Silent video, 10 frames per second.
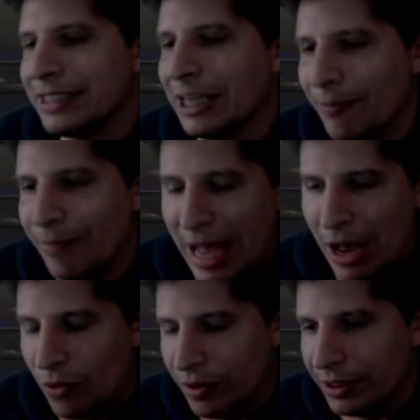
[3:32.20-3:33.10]
they're
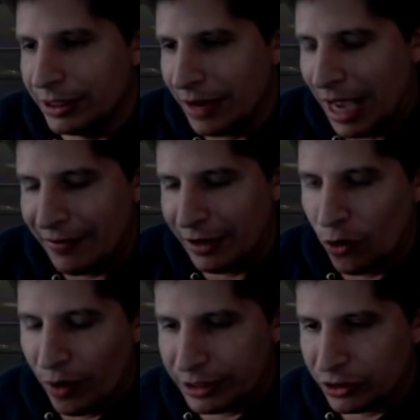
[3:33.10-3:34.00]
bound to having
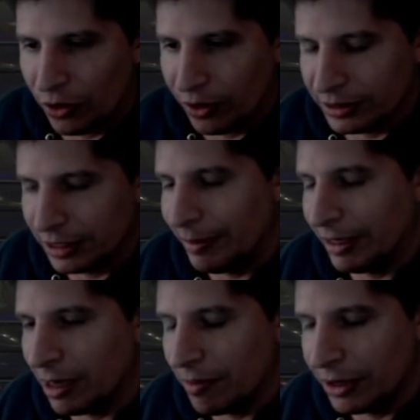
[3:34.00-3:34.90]
Quick Charge, they
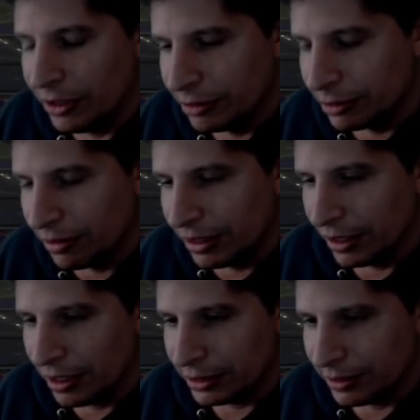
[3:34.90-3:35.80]
become unusable in
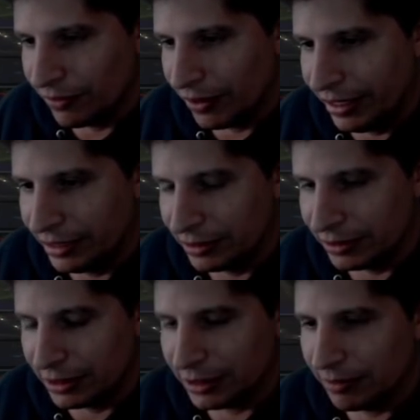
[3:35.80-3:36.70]
a custom variation
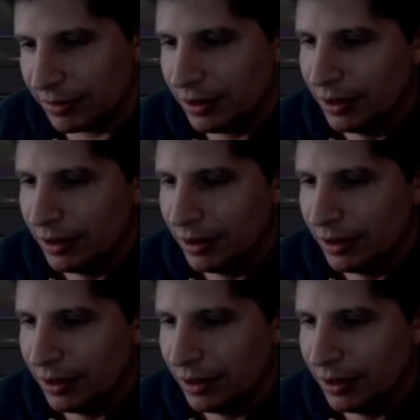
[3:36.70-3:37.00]
system.